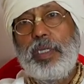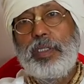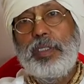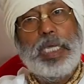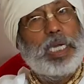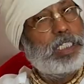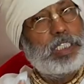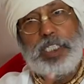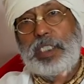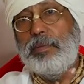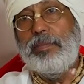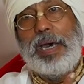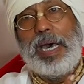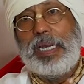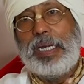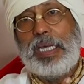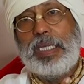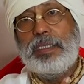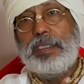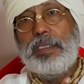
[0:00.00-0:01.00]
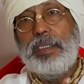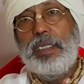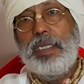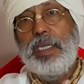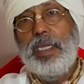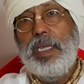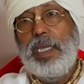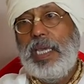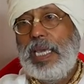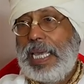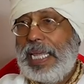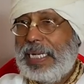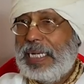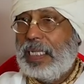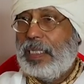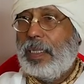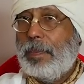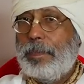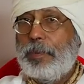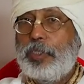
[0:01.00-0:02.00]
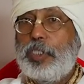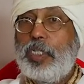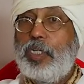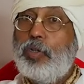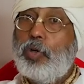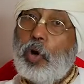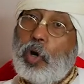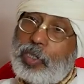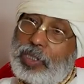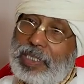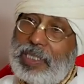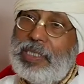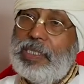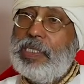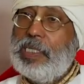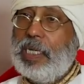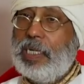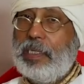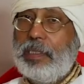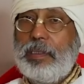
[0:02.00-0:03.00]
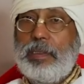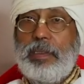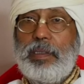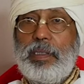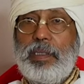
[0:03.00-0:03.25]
Dakshin Bharat, another procedure North Indian.